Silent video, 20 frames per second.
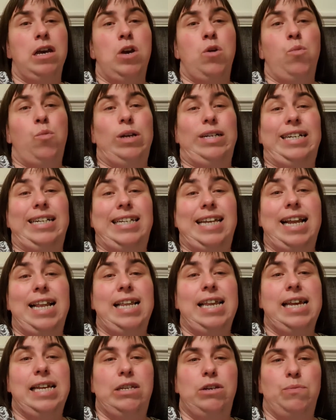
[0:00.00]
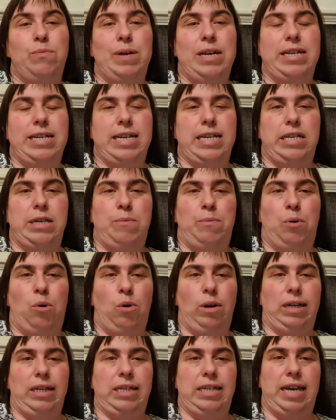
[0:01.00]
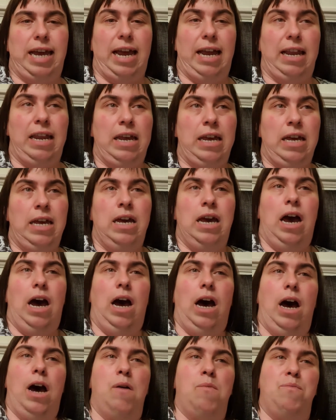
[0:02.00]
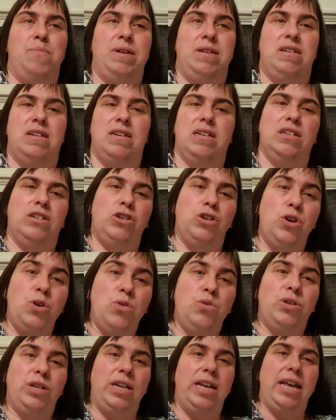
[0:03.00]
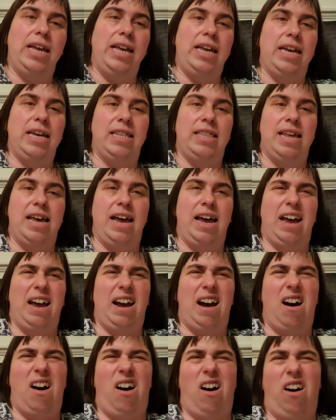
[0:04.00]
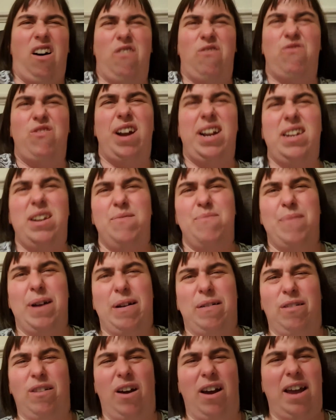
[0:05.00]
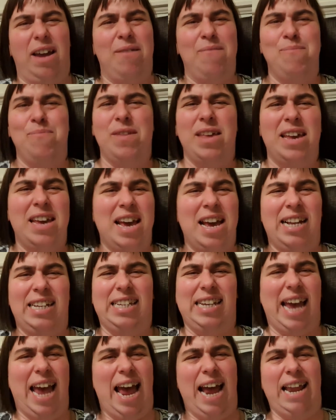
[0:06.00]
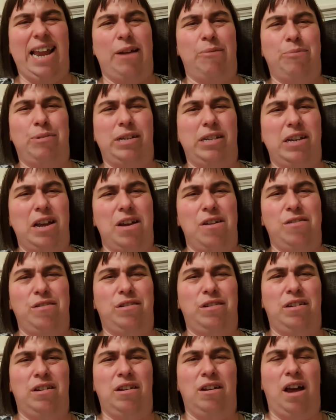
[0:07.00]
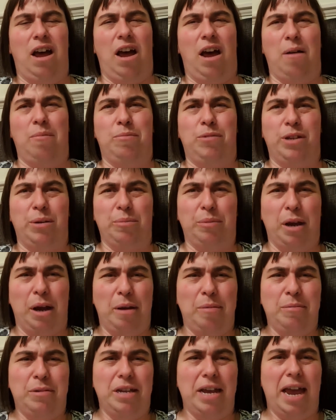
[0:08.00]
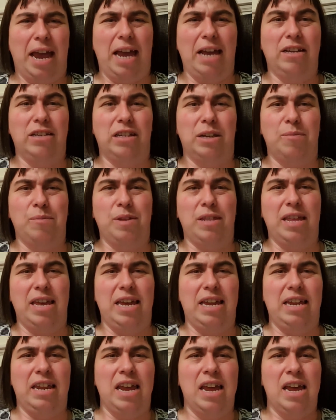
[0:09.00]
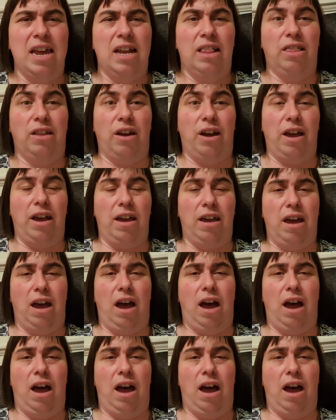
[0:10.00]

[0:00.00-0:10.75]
which is a little bit disappointing because usually there are around about like 10 episodes. Sometimes in some of the like